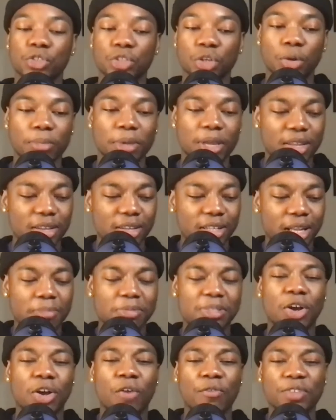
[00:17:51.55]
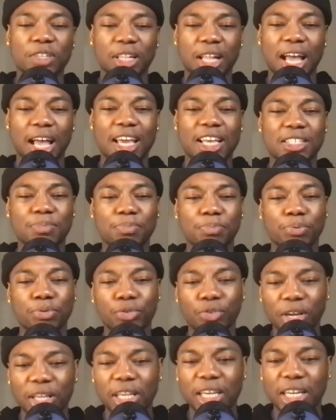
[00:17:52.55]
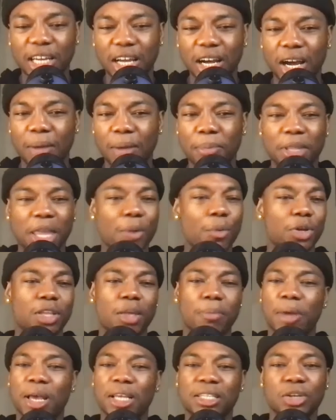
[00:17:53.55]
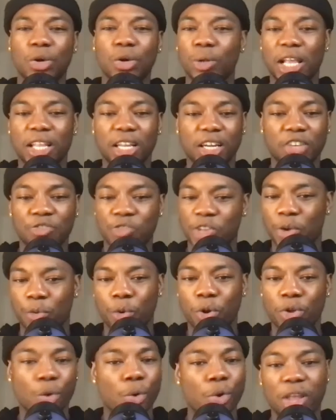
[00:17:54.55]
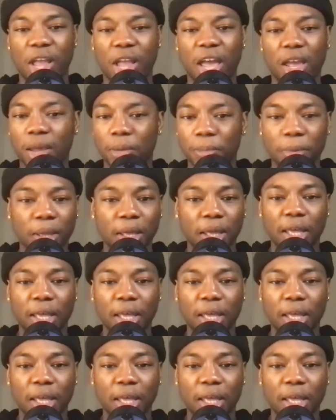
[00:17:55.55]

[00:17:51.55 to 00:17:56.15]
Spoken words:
So I mean, Clemson's offensive line is pretty good, but they weren't the best O-line in the country. They weren't Notre Dame.